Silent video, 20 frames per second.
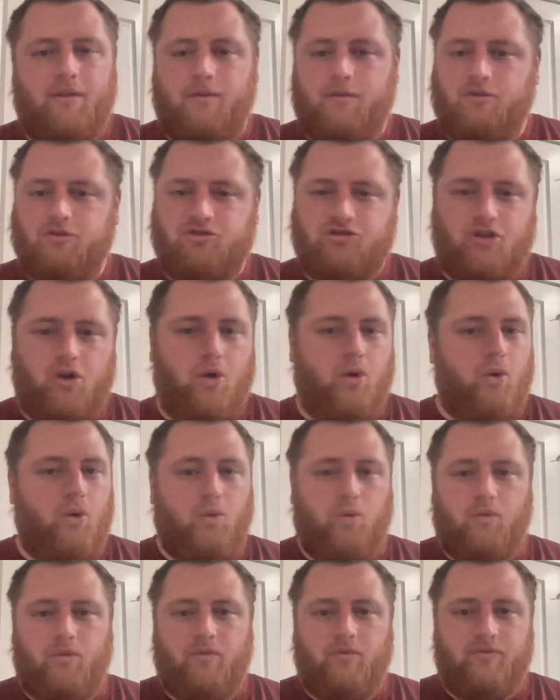
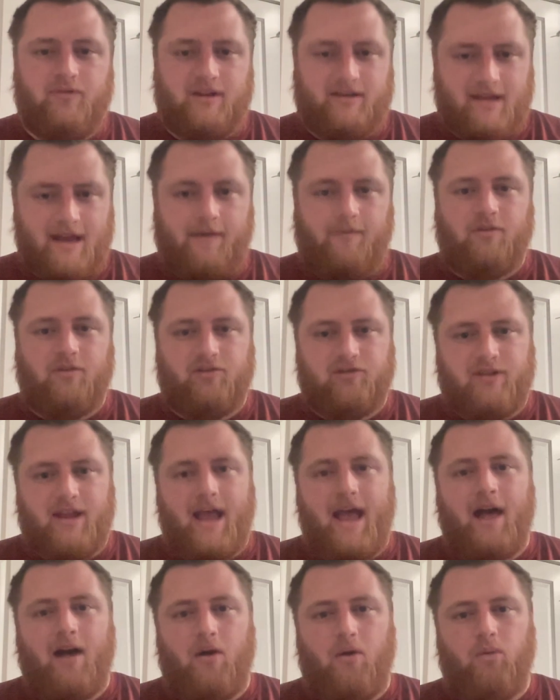So the Devils
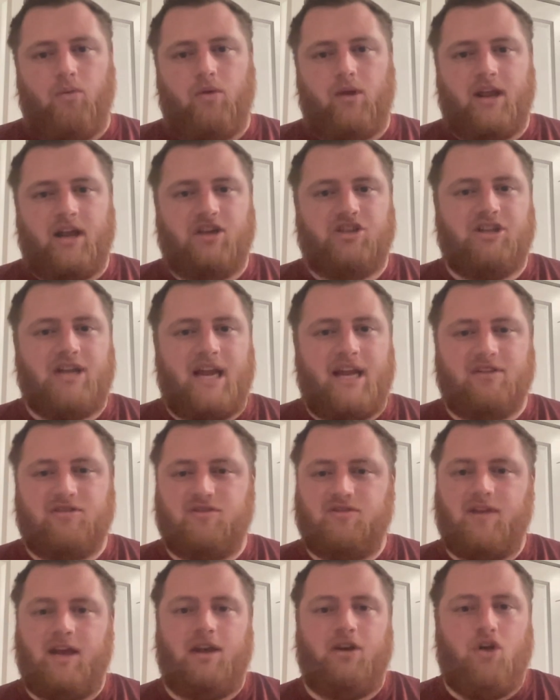now will get a chance.
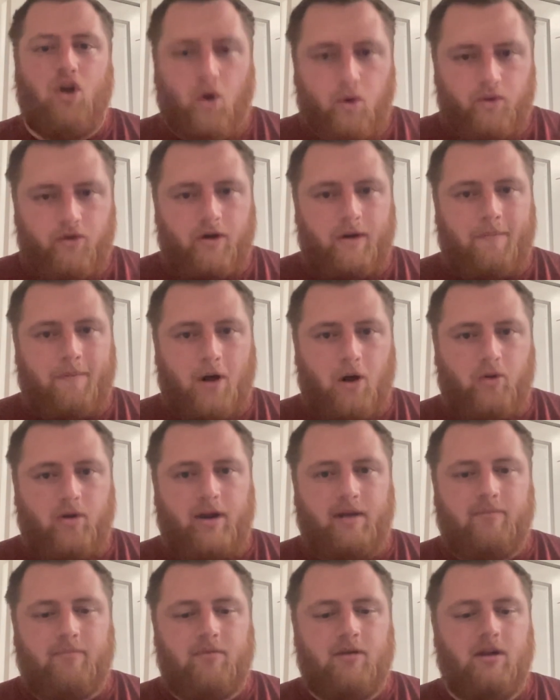They know their
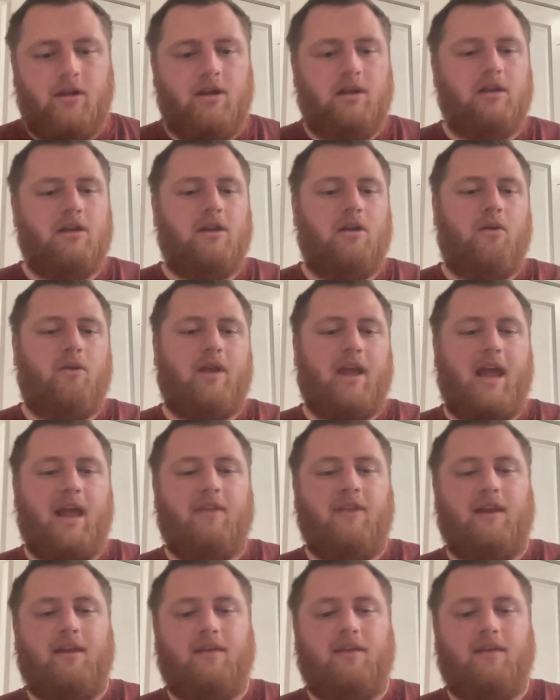opponent. Okay,